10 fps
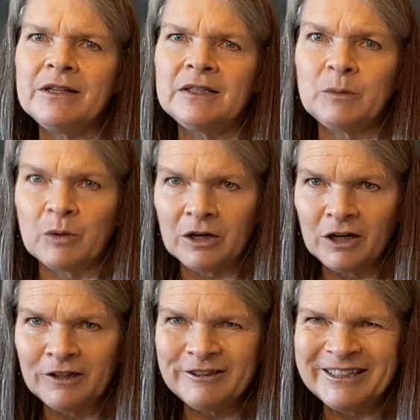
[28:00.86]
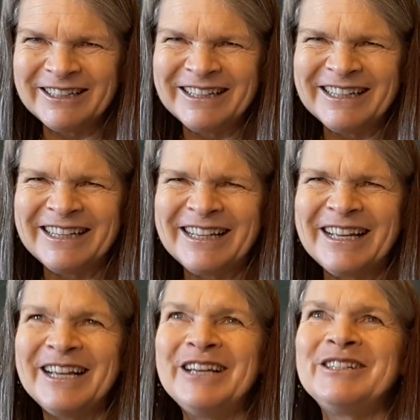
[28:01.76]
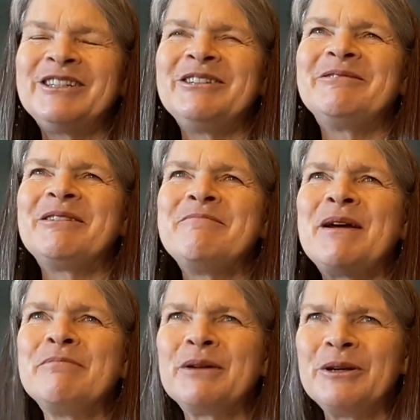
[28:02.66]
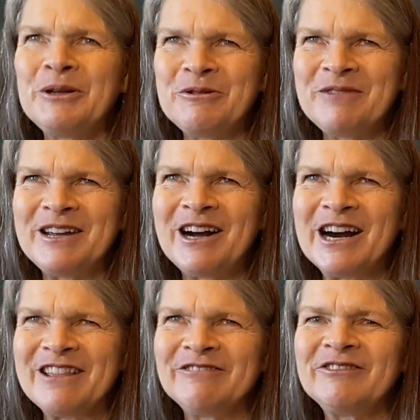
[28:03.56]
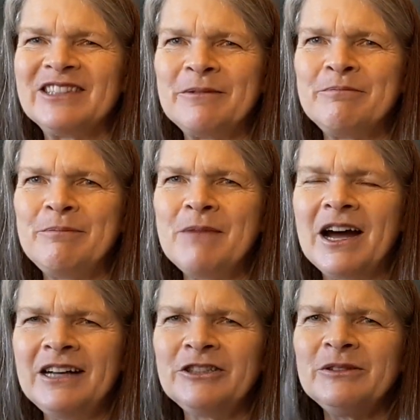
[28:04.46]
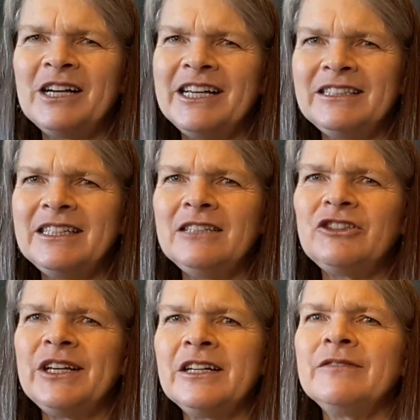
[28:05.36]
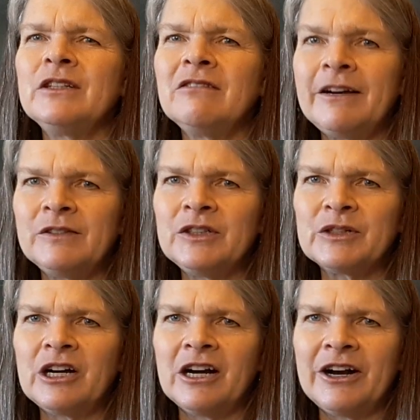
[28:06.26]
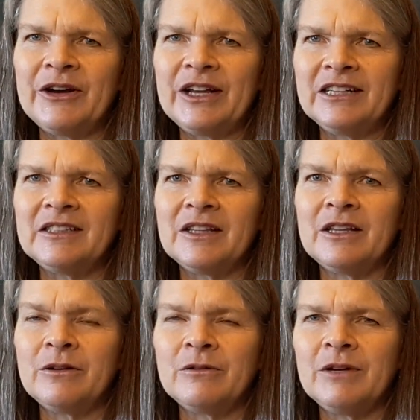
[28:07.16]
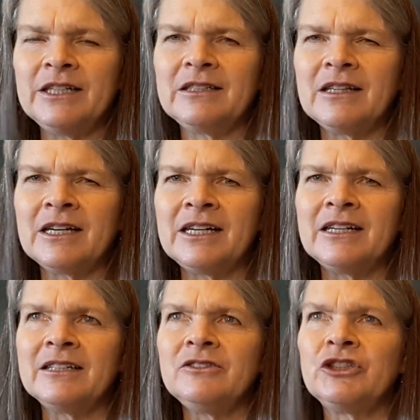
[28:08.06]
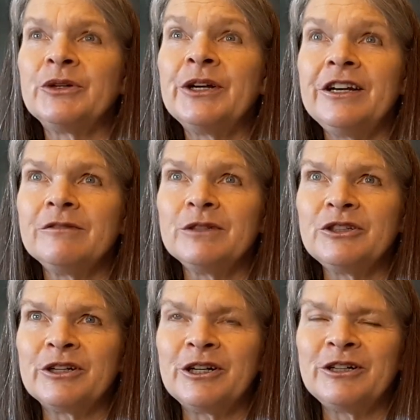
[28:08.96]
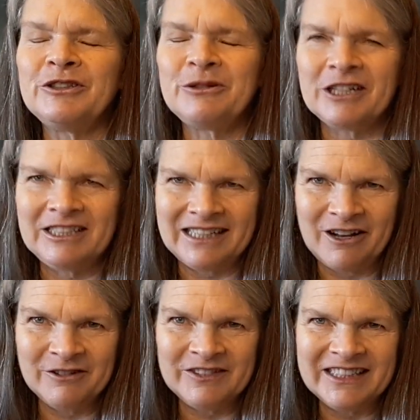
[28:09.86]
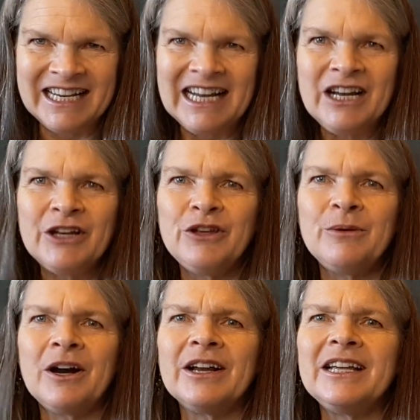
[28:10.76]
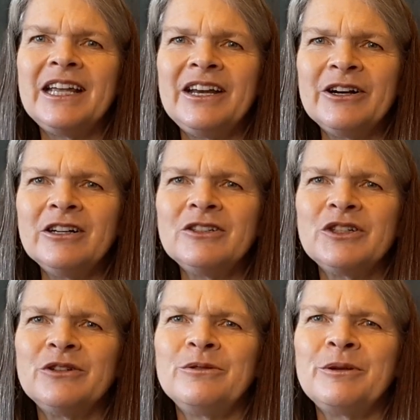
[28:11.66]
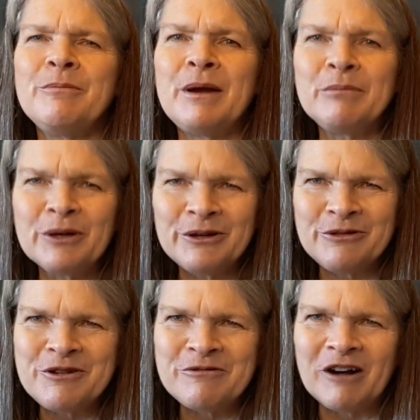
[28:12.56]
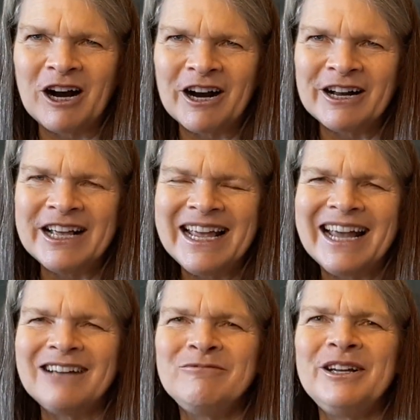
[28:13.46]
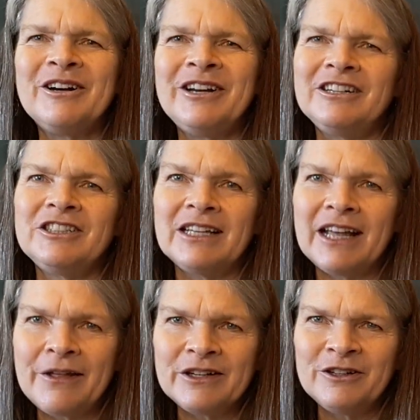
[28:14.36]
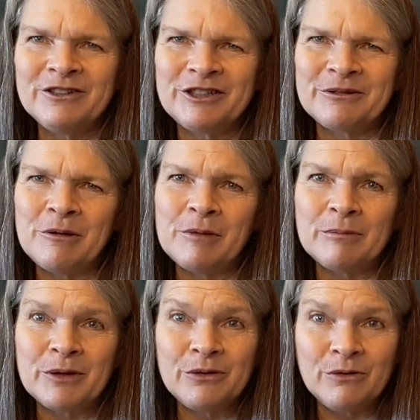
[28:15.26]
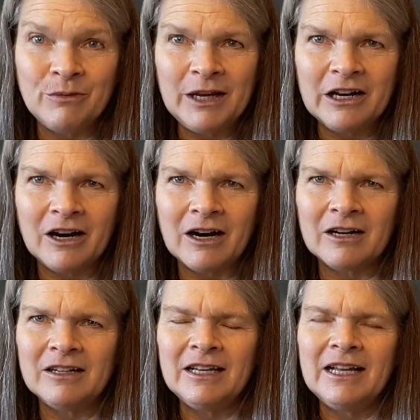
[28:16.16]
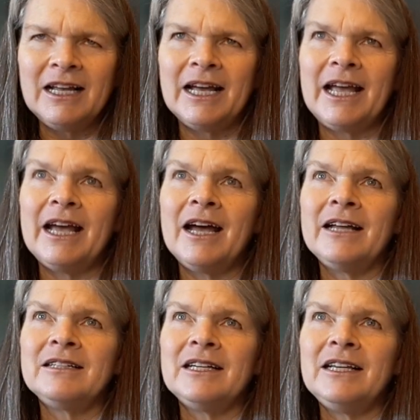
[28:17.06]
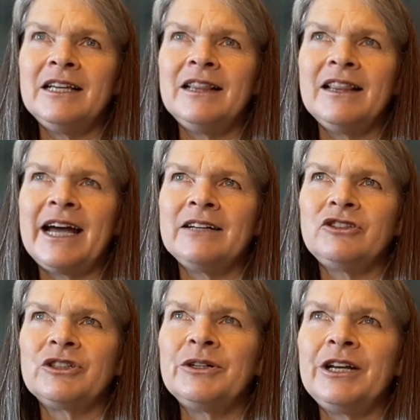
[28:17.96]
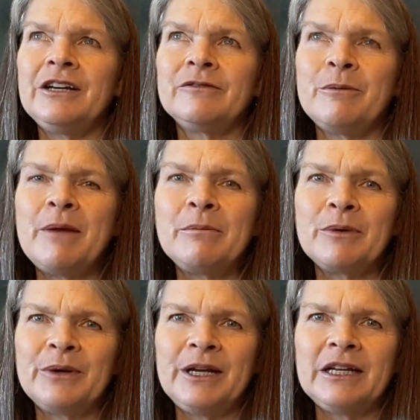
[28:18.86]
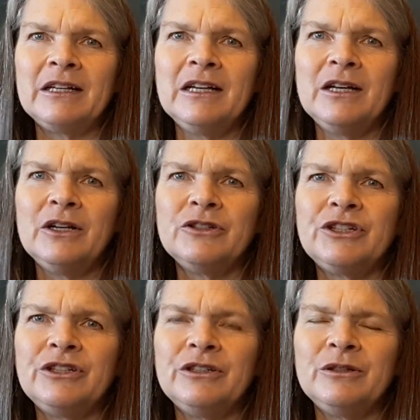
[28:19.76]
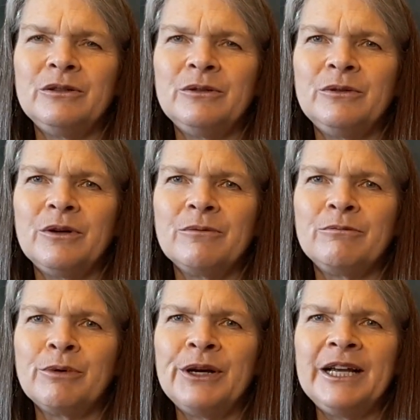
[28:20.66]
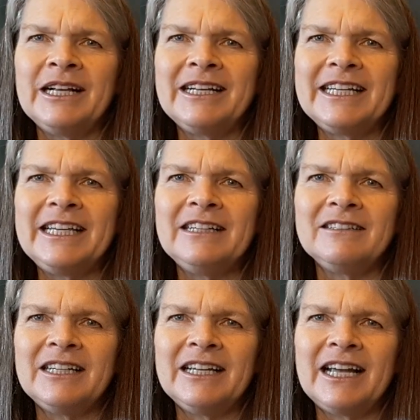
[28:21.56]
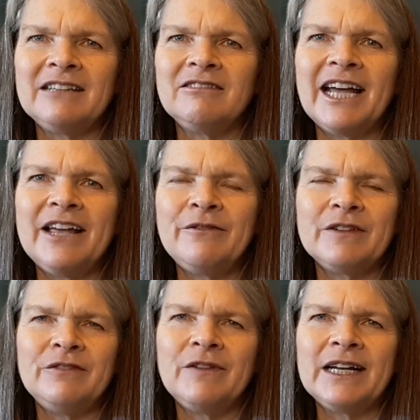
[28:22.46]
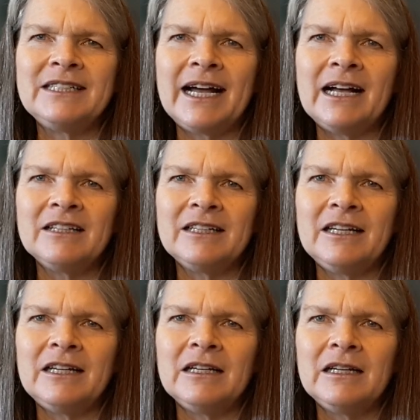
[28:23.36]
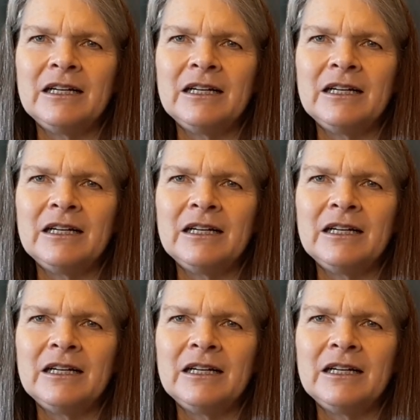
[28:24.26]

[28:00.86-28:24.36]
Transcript: this world to remember who we are. The underlying teaching of the Lovers card is the journey of return to ourselves. You are here to remember who you are, and we are here together to remember who we are. And in that journey of remembering, to bring healing and life and vitality,